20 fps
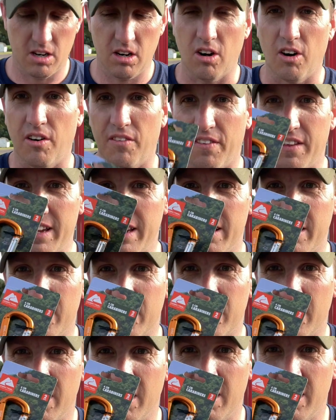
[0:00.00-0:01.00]
are
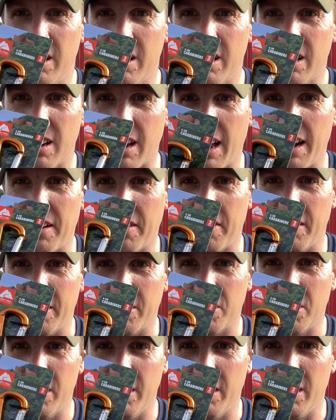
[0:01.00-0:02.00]
these kind of
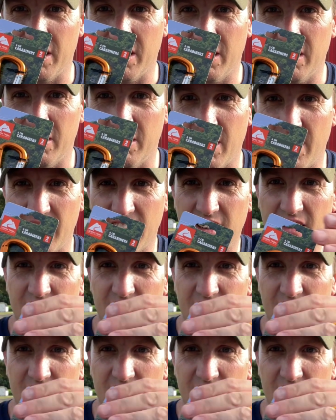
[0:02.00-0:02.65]
things here, right?